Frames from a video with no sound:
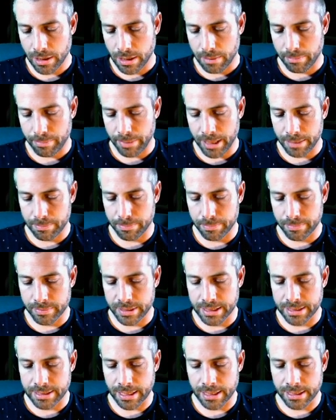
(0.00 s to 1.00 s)
By
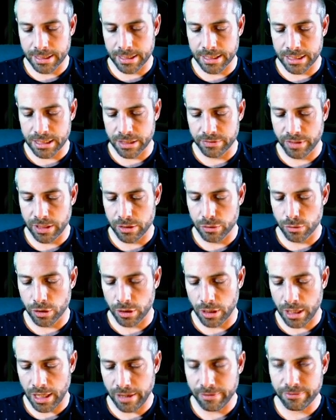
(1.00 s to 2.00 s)
deciding this value on the
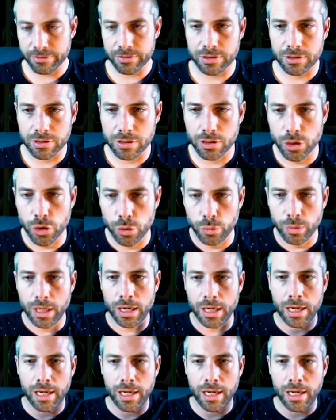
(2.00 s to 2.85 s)
left, you will